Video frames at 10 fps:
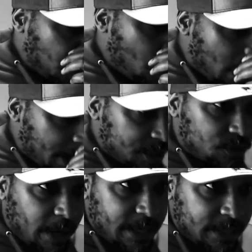When I
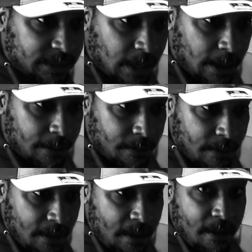extract this gum,
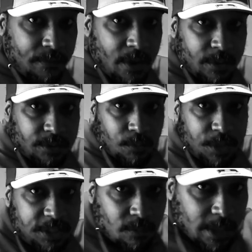there is a
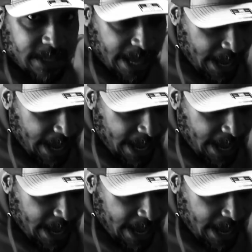reason why the